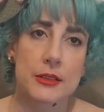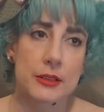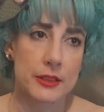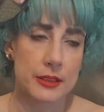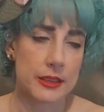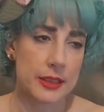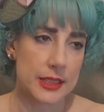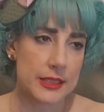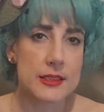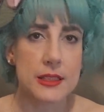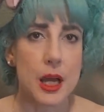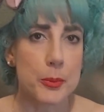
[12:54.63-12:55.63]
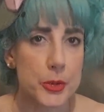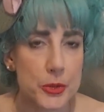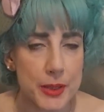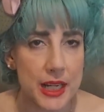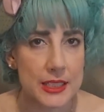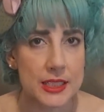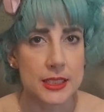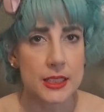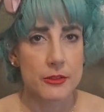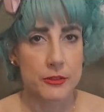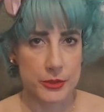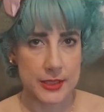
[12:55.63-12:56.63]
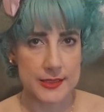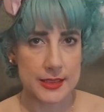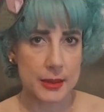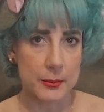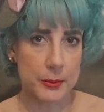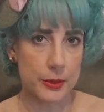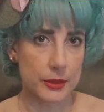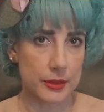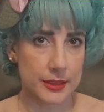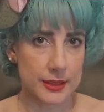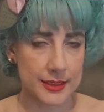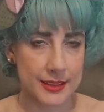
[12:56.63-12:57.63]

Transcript: in the upper body, for example.